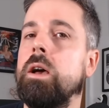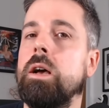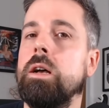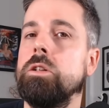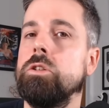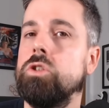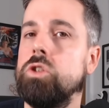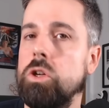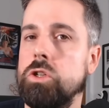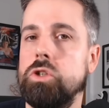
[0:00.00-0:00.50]

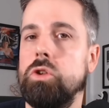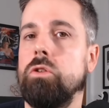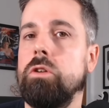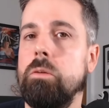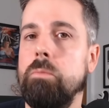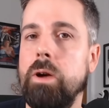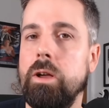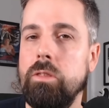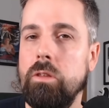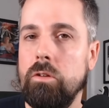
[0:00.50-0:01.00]
just so I can
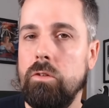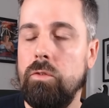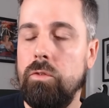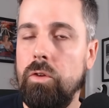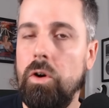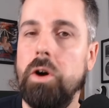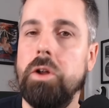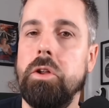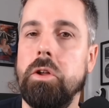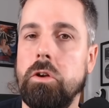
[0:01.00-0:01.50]
make those
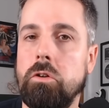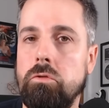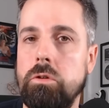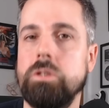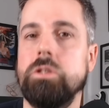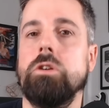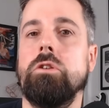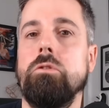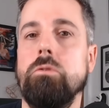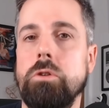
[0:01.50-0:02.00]
finer
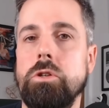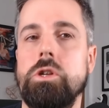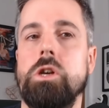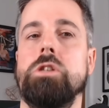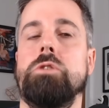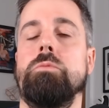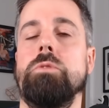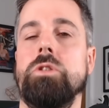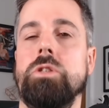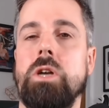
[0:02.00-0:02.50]
critical
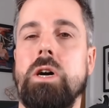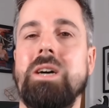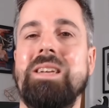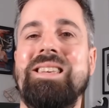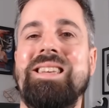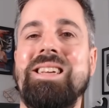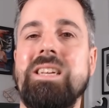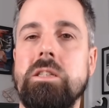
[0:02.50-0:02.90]
adjustments that I need